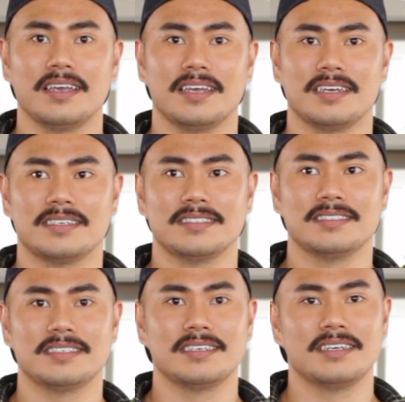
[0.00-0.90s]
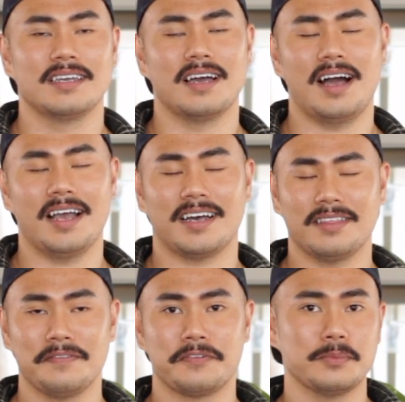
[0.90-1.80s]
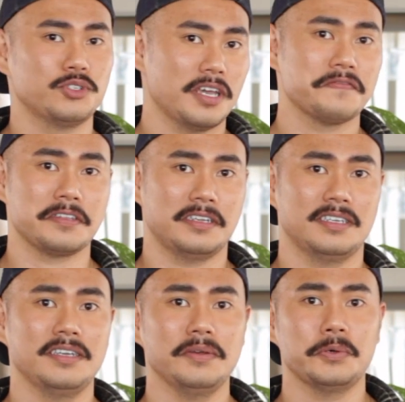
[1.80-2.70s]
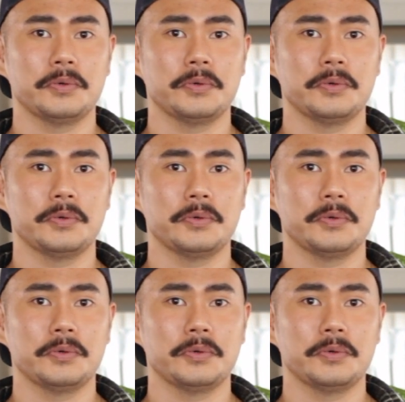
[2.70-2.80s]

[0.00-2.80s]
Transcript: And I got them from Jay Vanini,